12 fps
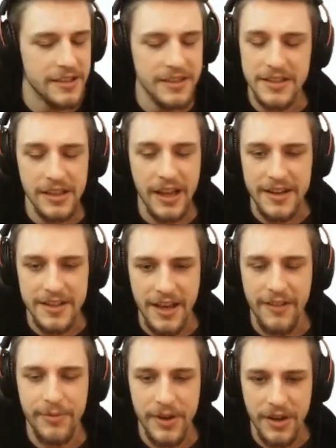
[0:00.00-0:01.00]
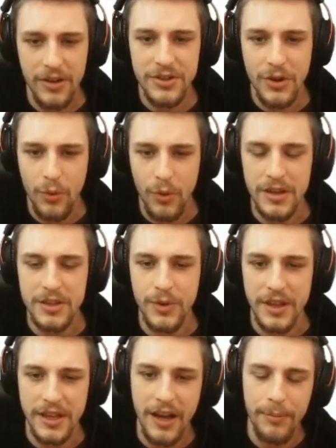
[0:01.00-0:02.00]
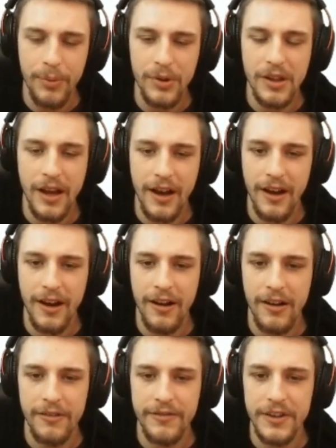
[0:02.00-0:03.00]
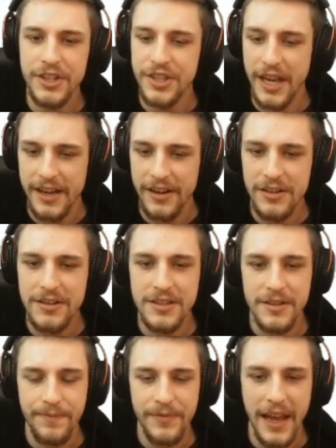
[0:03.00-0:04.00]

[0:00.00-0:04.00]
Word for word: does a lot of stuff, but it also works with a couple of shaders